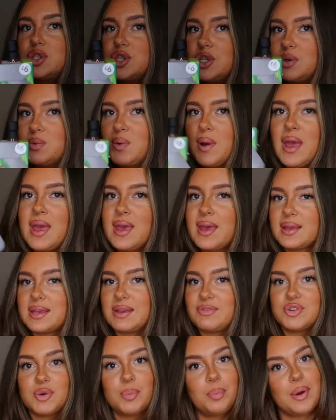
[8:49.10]
to
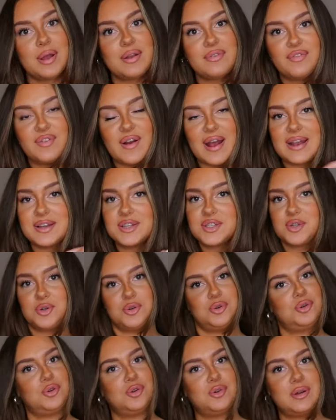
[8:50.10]
gift your boyfriend,
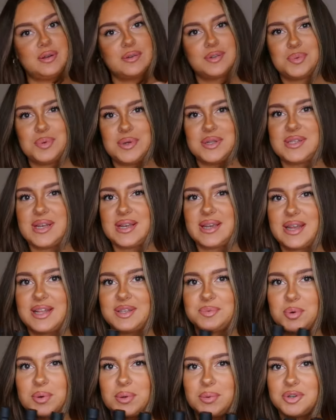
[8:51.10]
or to be honest, like
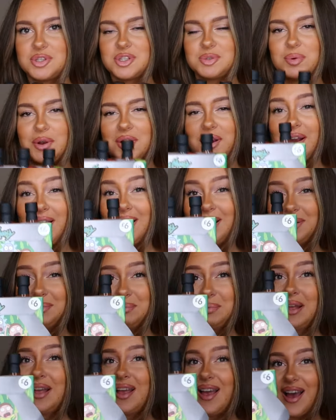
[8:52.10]
kids probably watch this
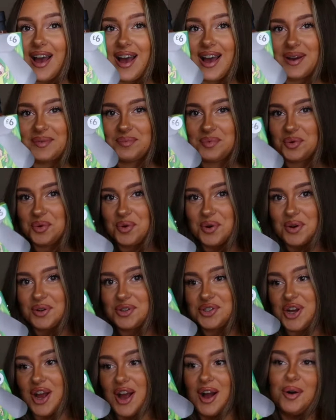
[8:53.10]
program, or your
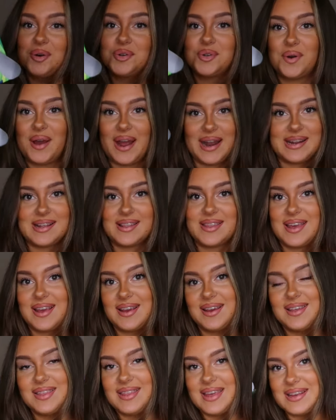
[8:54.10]
child or
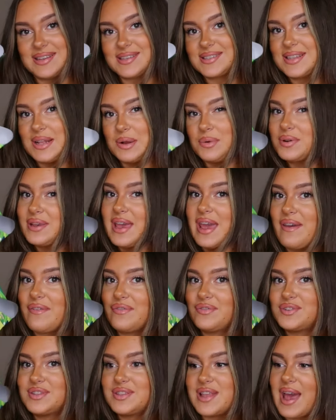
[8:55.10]
anything, this little
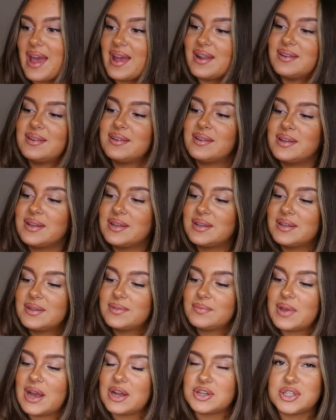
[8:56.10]
gift. Then,
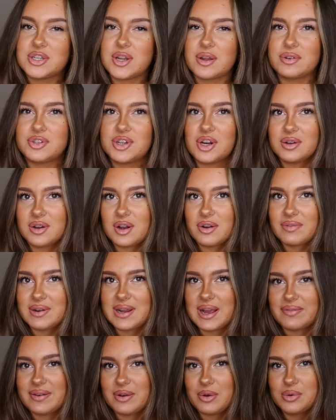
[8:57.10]
actually no, a child can't really
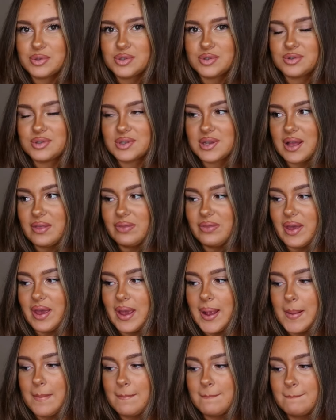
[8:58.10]
have hot sauce, can
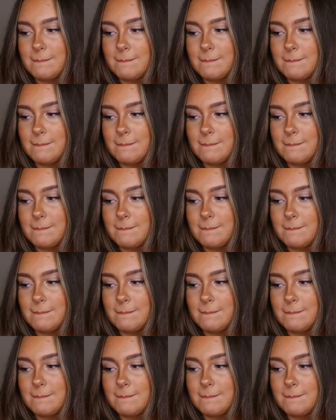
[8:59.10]
they?